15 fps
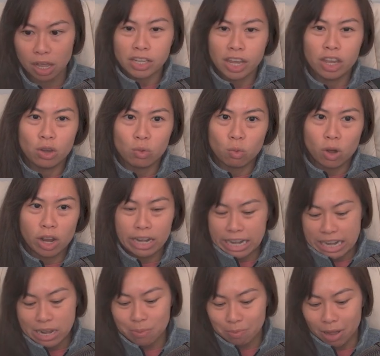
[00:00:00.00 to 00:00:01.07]
Let's say you want
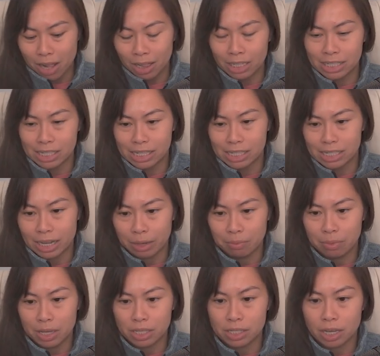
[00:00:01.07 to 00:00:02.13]
Neapolitan
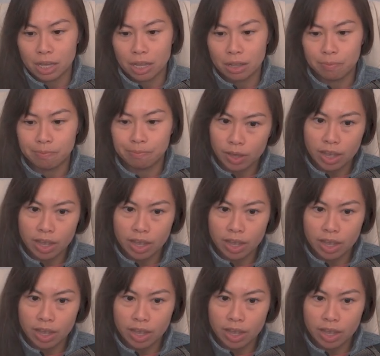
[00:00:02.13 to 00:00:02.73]
type pizza.